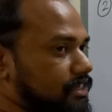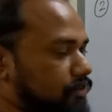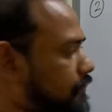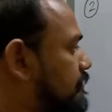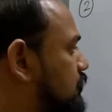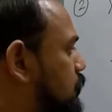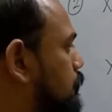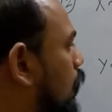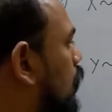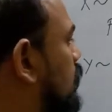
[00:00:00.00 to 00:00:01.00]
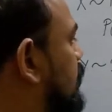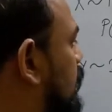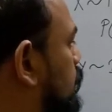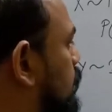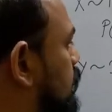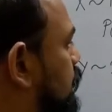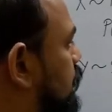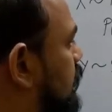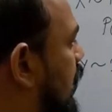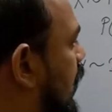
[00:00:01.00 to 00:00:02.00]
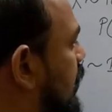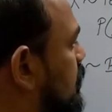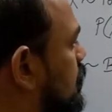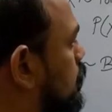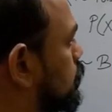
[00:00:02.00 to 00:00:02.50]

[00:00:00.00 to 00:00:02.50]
is very small. In other words, n